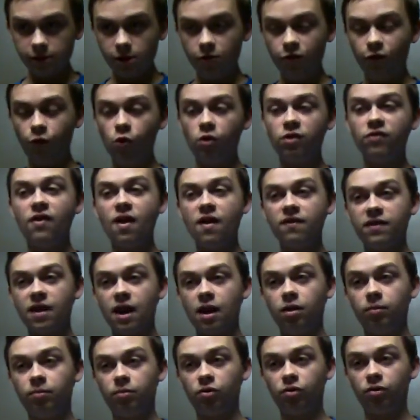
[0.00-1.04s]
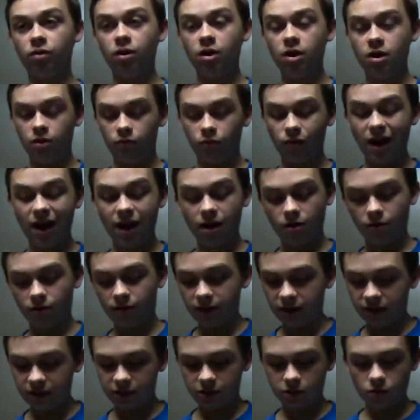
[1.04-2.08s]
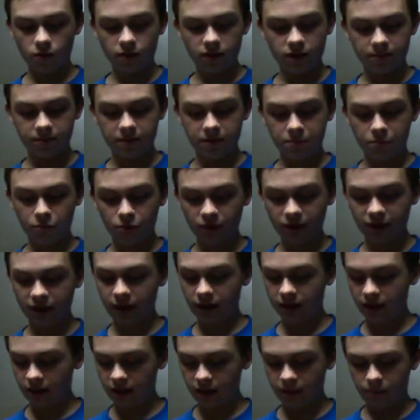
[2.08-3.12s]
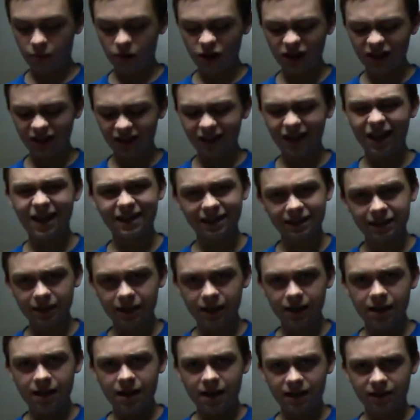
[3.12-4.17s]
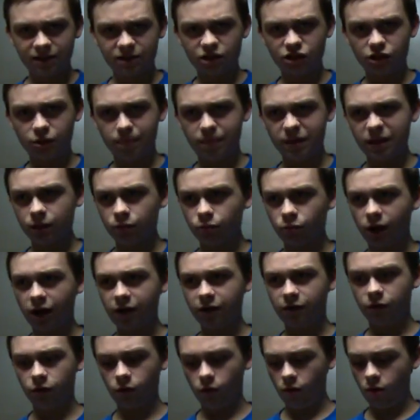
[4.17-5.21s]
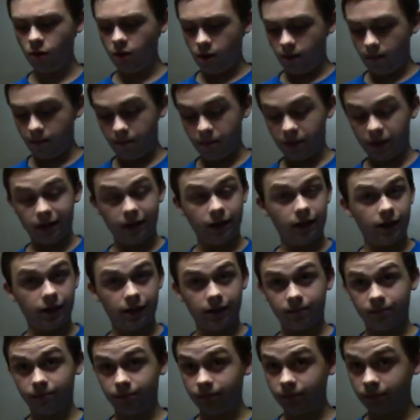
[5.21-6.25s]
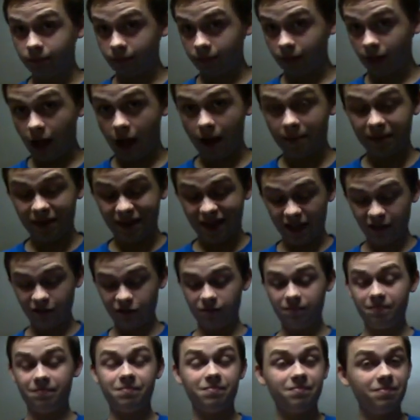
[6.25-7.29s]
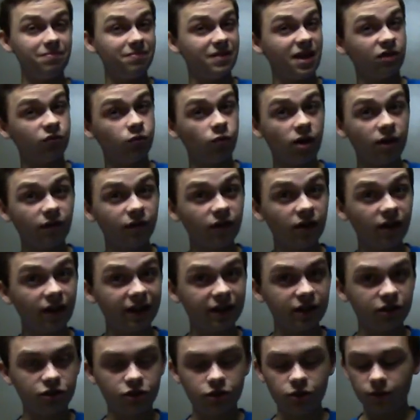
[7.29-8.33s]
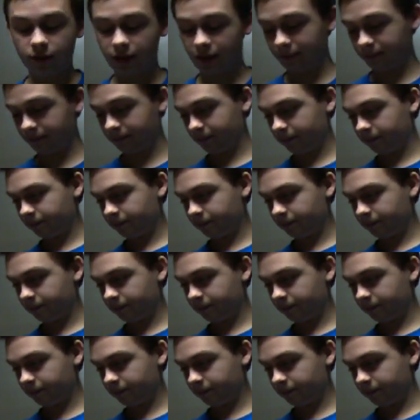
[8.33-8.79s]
a 45 caliber round is going to be pretty light in such a big rifle. But I mean that's what I feel like it's shooting.